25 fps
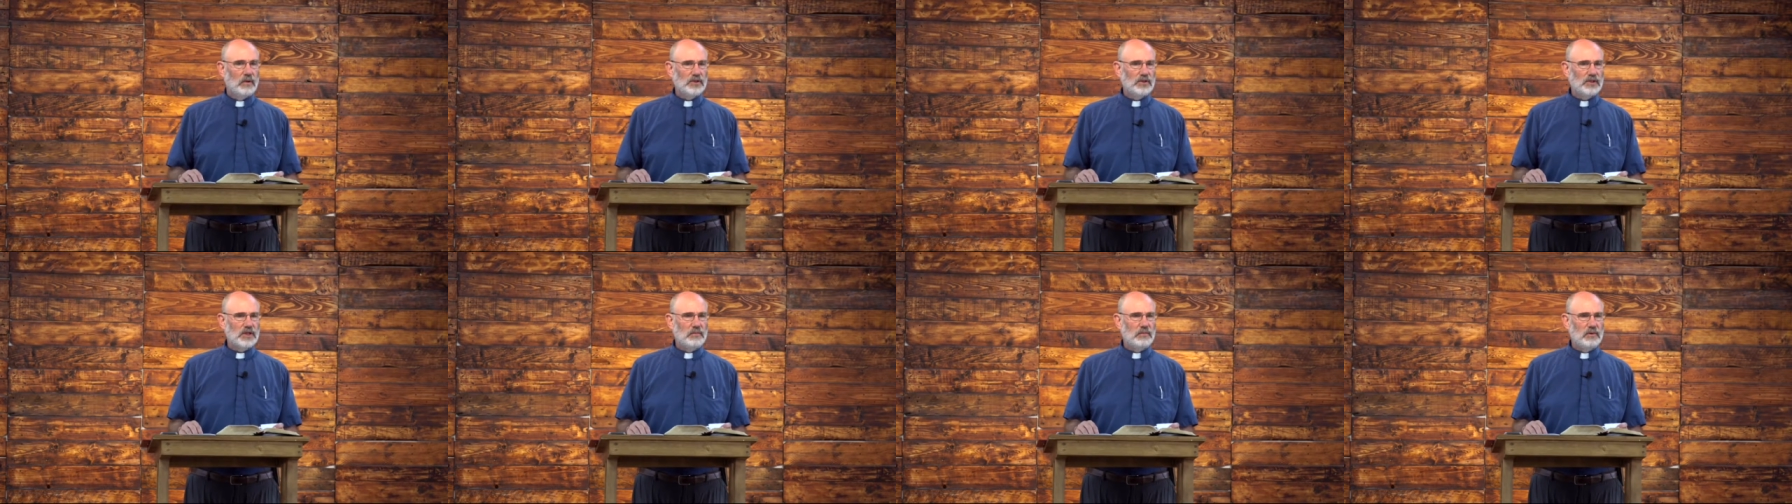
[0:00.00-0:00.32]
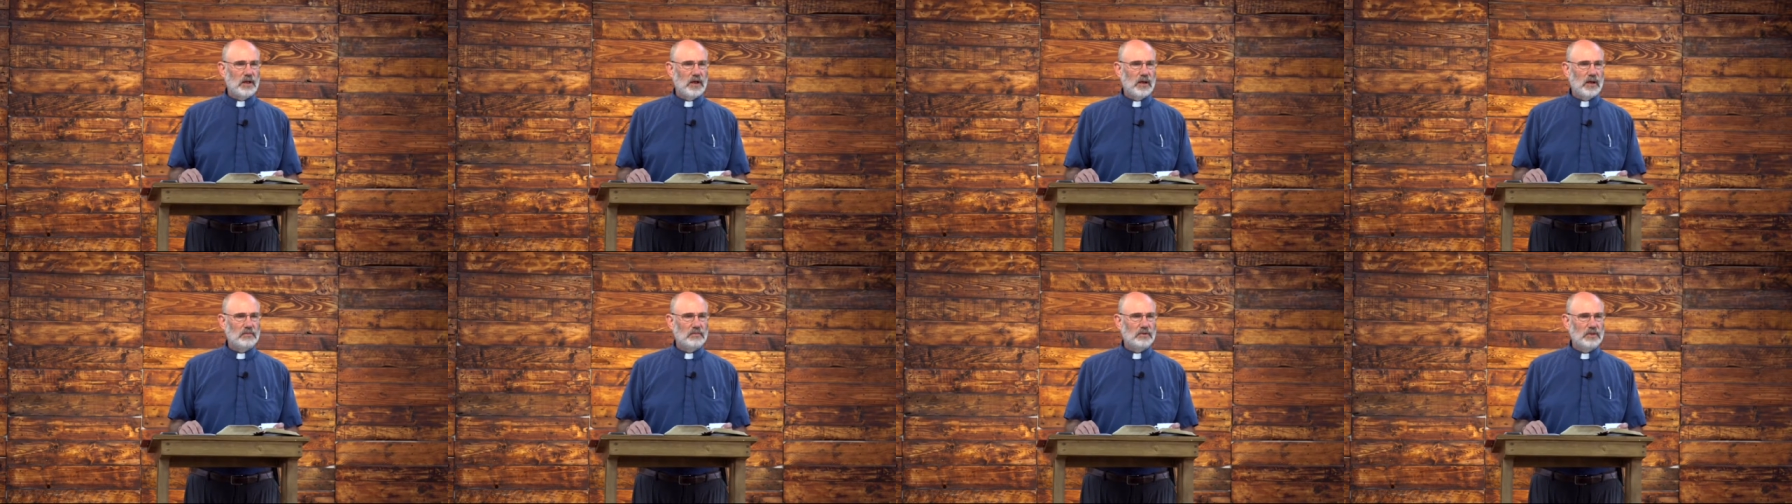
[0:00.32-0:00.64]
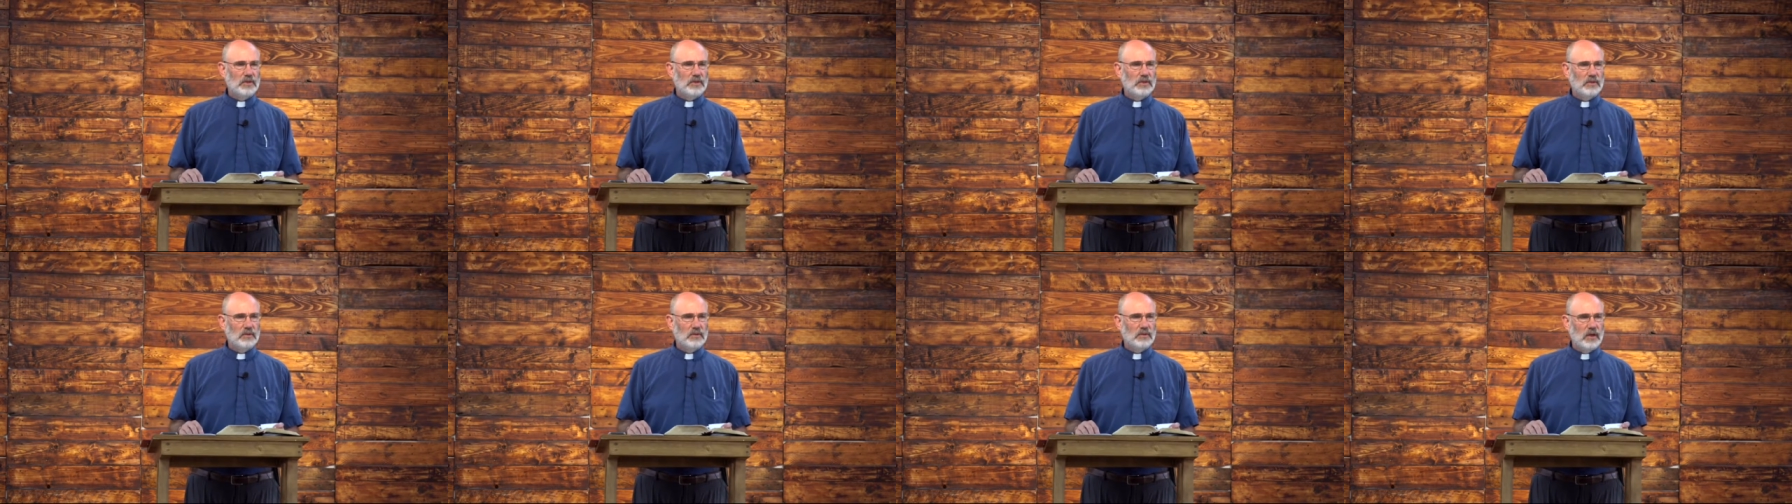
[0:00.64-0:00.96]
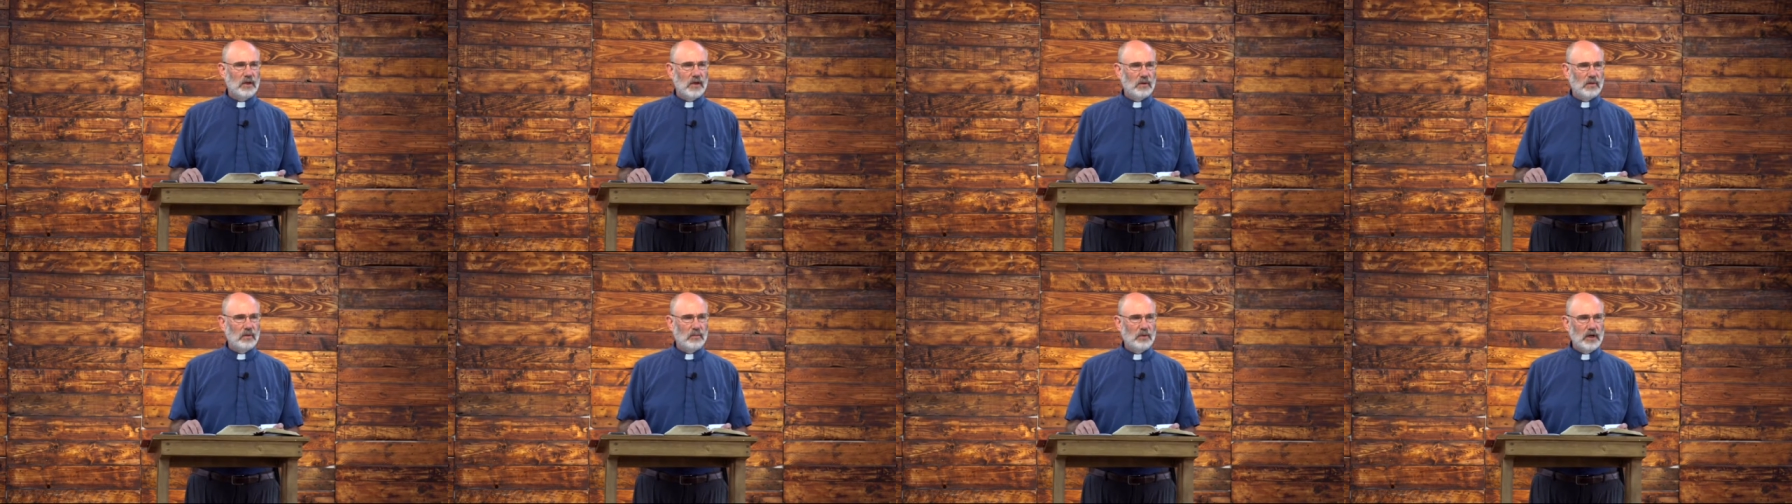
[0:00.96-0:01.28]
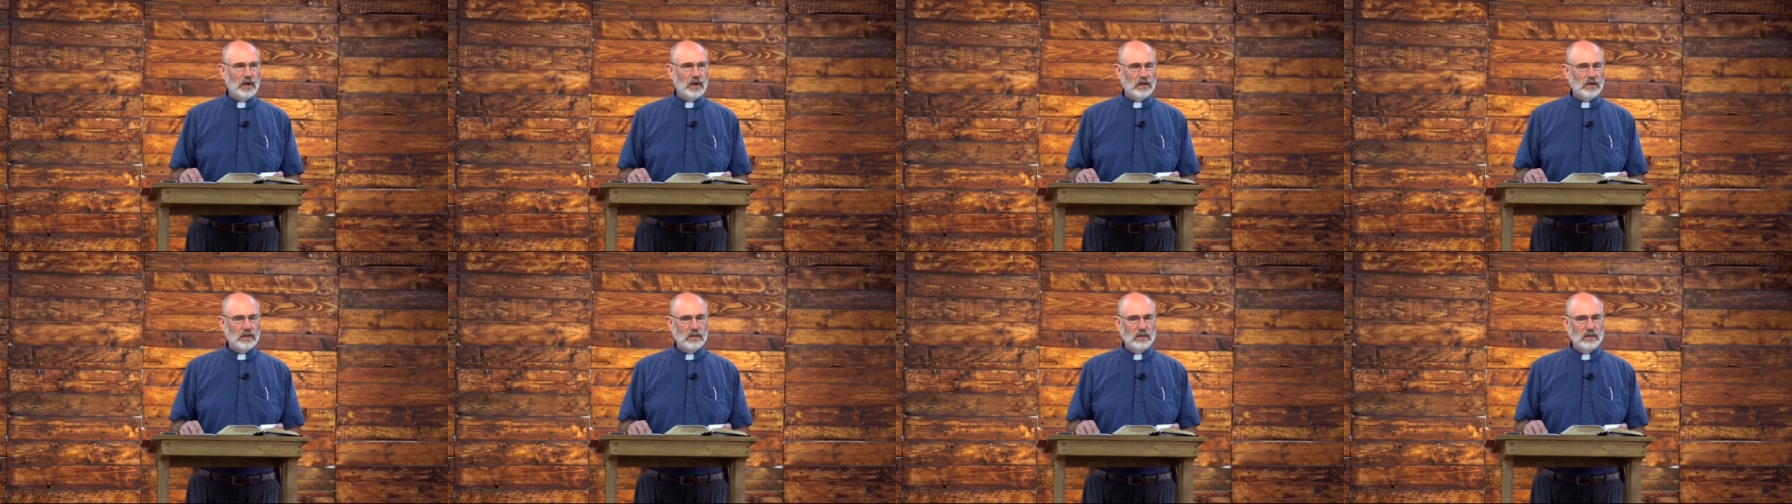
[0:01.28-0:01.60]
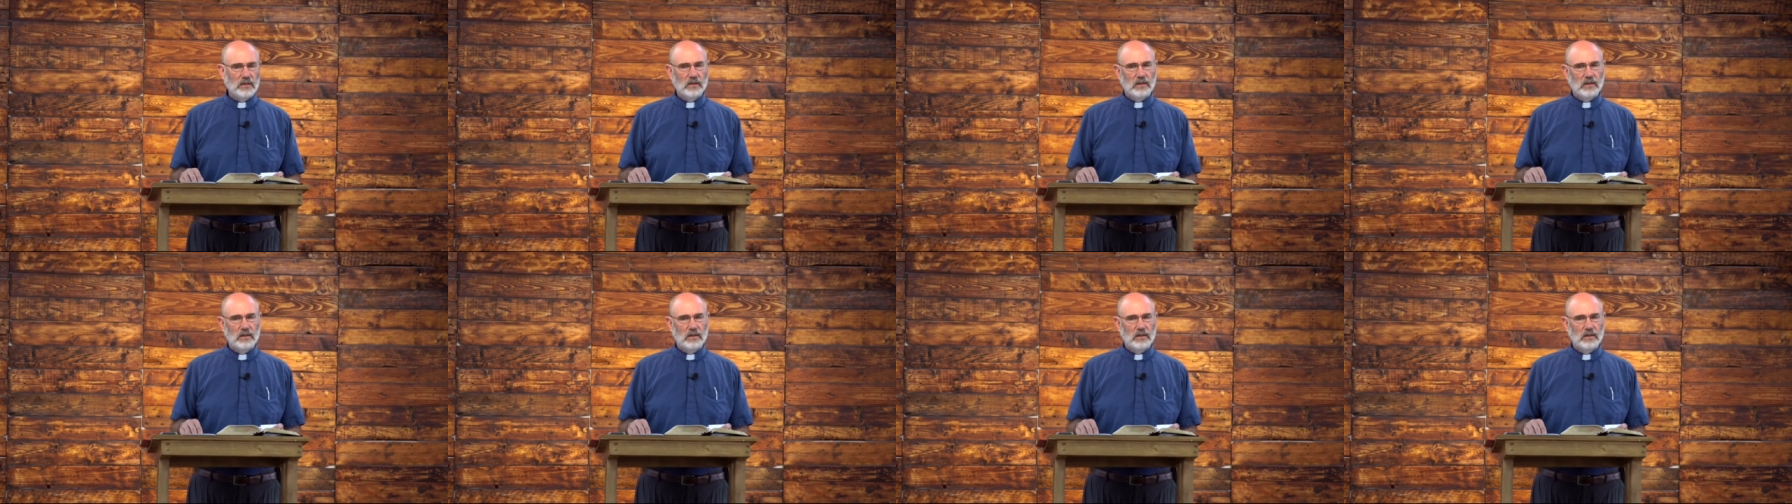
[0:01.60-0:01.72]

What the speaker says: sometimes read